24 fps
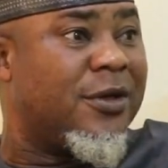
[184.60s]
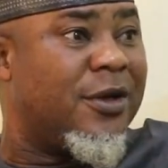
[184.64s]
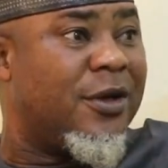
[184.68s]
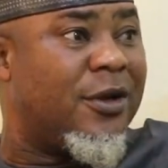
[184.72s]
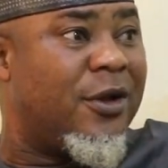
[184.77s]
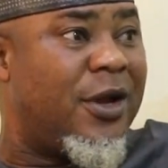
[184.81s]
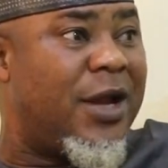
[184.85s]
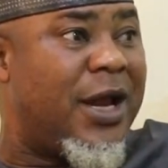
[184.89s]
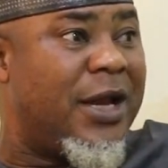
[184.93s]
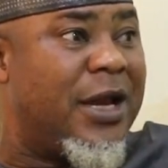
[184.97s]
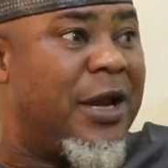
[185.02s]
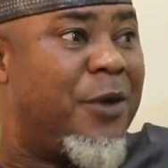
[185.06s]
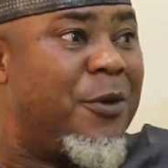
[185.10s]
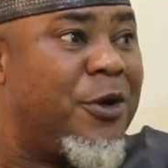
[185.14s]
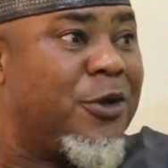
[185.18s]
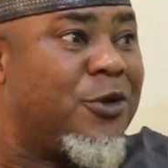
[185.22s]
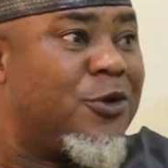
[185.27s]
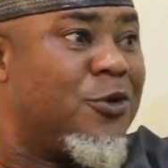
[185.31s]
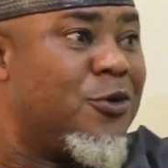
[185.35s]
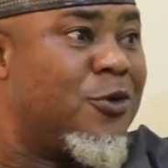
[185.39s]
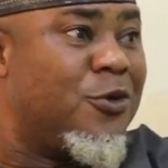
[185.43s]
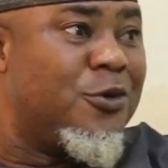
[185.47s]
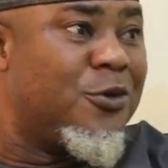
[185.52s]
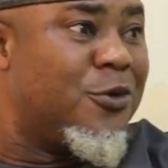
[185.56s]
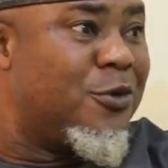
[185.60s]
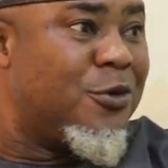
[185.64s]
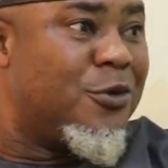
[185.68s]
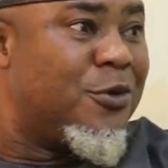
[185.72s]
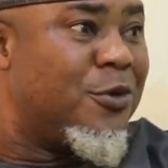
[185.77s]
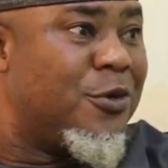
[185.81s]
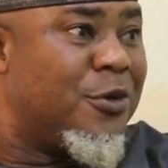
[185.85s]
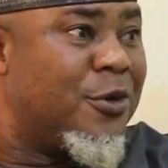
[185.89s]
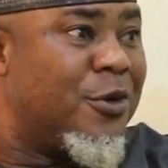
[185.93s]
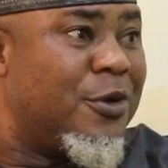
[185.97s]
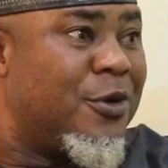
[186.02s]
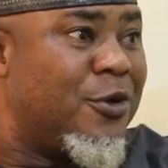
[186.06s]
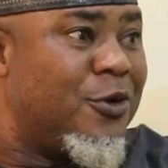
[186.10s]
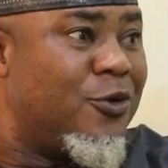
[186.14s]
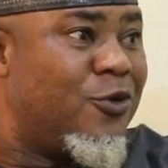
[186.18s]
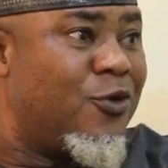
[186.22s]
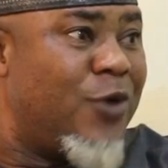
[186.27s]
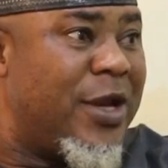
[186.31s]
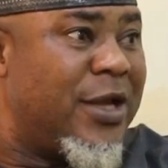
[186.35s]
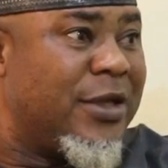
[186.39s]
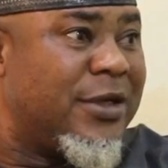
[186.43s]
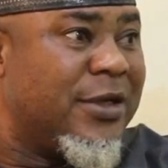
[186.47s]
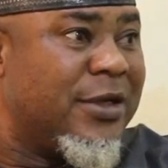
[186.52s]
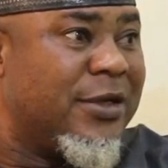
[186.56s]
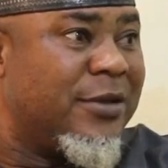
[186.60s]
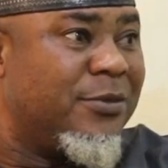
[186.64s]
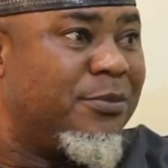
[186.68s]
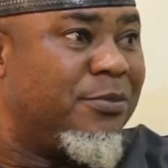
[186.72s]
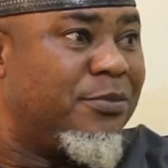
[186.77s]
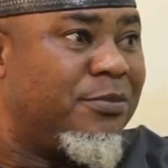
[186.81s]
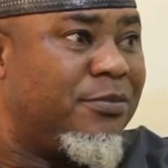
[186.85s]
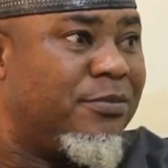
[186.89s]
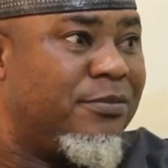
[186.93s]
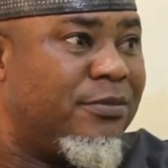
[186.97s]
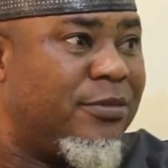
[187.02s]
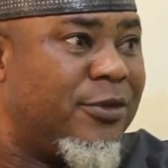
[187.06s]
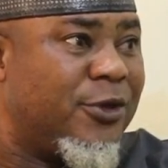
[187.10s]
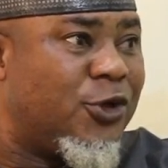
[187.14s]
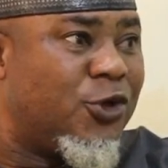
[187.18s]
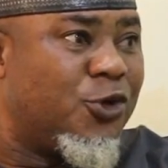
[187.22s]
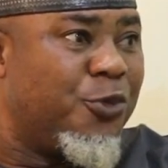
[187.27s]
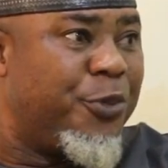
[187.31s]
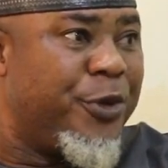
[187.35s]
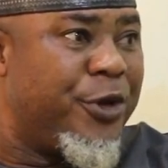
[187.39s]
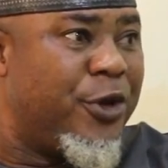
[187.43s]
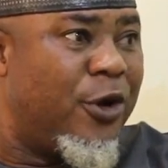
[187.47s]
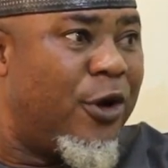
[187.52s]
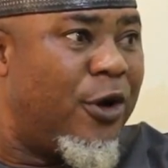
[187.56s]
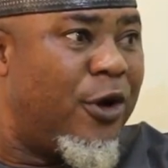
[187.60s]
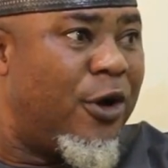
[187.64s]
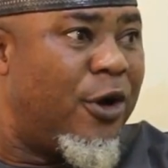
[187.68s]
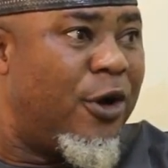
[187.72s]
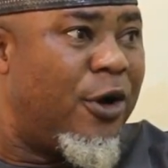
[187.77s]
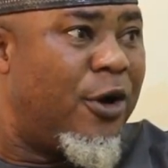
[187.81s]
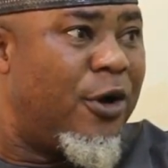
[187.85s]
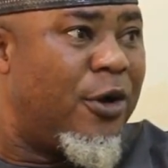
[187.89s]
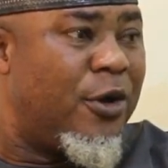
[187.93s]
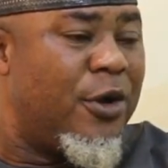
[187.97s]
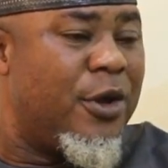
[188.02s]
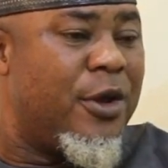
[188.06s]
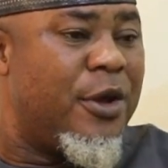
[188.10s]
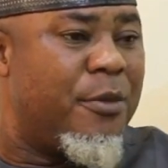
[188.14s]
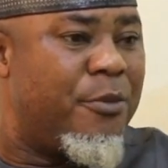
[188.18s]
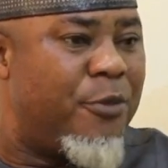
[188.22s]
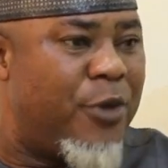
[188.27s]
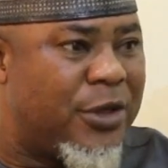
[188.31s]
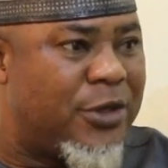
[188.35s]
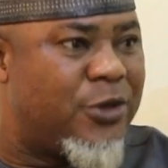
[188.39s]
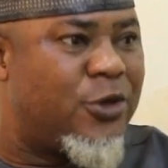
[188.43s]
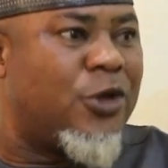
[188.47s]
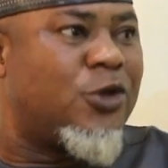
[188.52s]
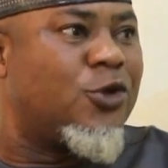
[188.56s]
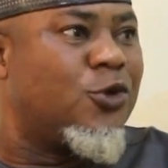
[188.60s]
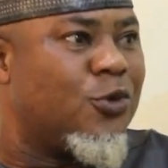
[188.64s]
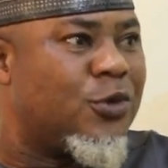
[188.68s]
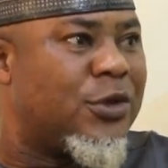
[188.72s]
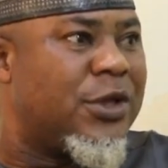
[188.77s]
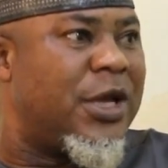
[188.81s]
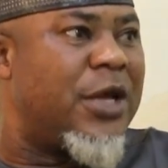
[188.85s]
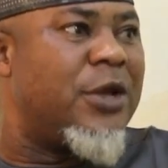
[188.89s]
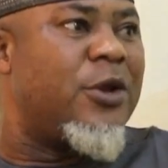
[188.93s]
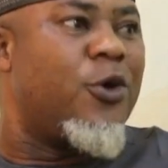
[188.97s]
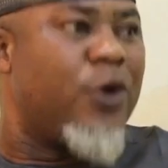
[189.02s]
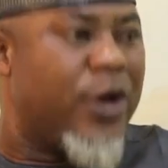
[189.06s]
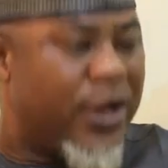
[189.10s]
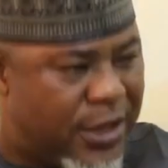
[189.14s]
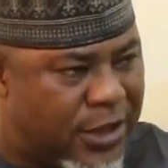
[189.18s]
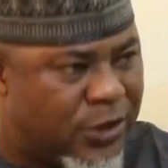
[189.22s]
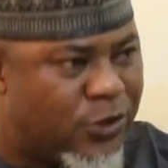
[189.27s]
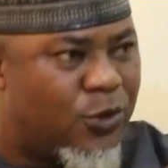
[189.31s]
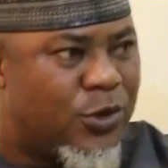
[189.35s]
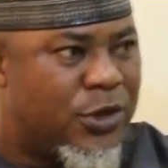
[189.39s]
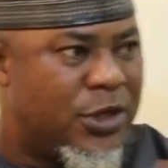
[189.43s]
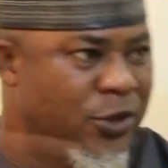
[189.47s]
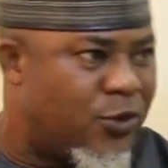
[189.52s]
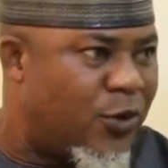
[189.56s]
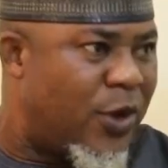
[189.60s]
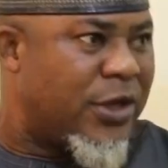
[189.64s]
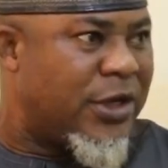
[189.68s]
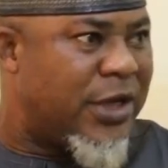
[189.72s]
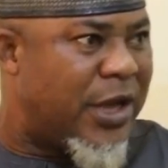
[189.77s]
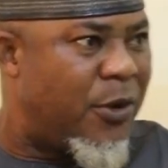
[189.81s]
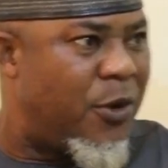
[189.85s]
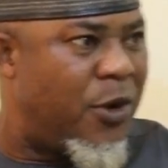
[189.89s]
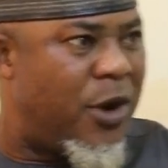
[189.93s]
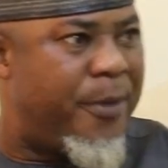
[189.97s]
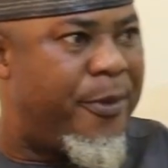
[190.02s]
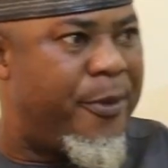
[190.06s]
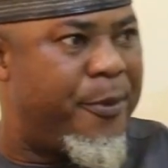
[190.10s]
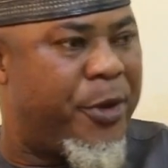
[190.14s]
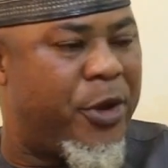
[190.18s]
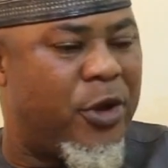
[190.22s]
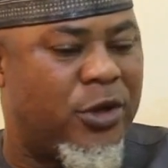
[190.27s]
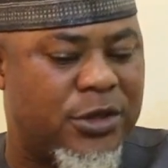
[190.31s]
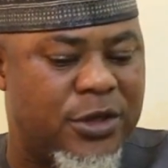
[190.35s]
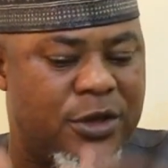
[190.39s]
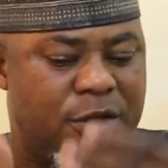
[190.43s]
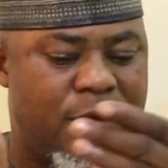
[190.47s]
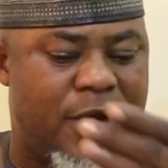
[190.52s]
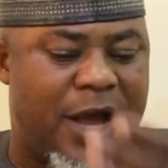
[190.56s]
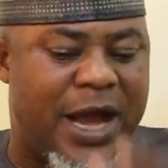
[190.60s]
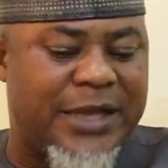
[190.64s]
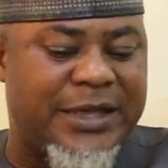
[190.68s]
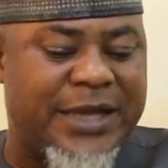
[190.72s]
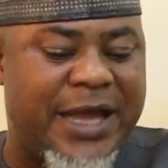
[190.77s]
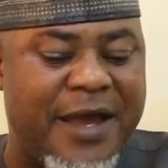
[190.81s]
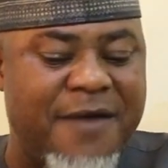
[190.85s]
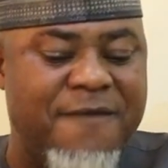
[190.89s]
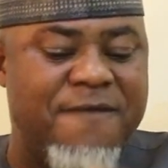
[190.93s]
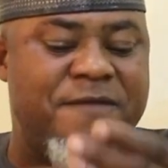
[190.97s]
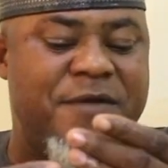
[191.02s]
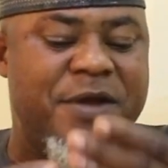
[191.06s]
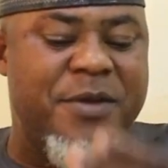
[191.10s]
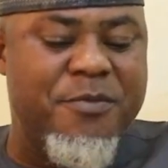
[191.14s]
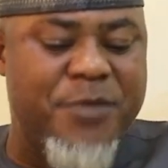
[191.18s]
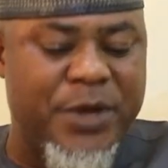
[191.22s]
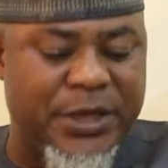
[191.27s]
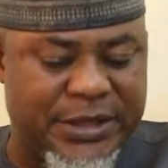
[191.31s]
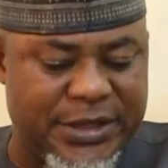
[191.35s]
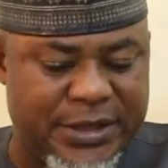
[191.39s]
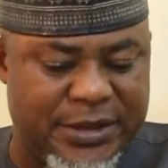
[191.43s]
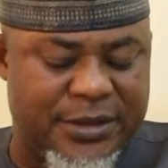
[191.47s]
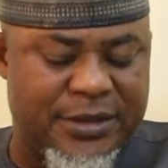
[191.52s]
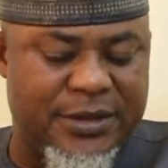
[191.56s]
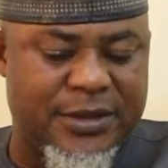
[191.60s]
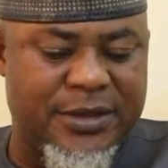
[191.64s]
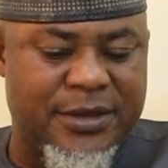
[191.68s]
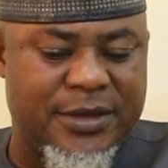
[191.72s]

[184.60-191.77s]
Not that they want to do anything stupid or, but just to tell, okay, this is what happened. Because at every meeting,